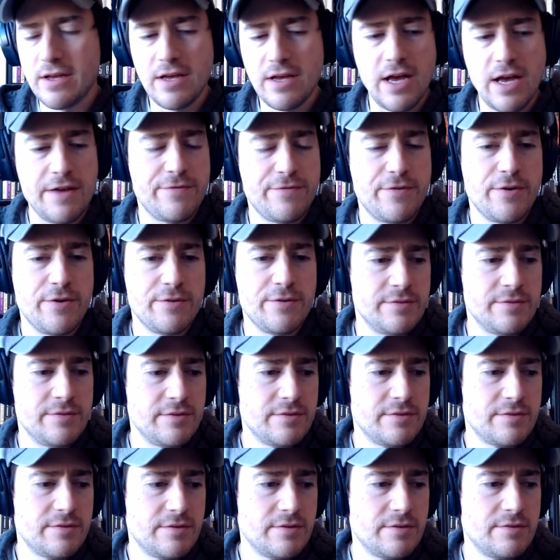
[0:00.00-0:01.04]
iPhone
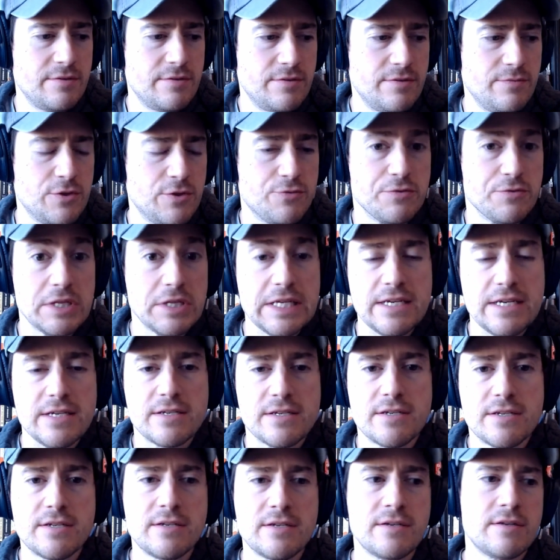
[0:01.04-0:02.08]
was
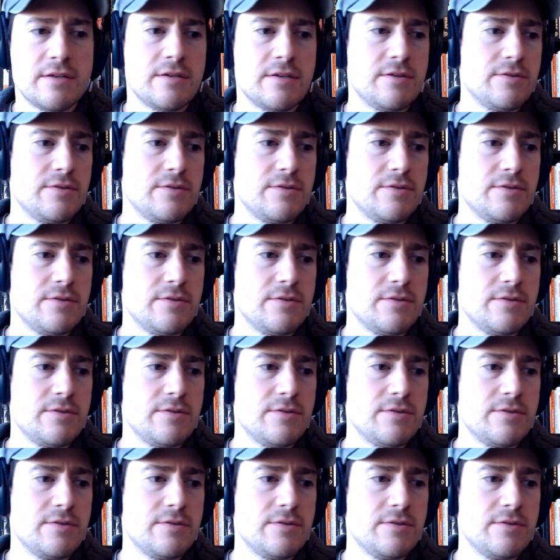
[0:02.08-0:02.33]
released,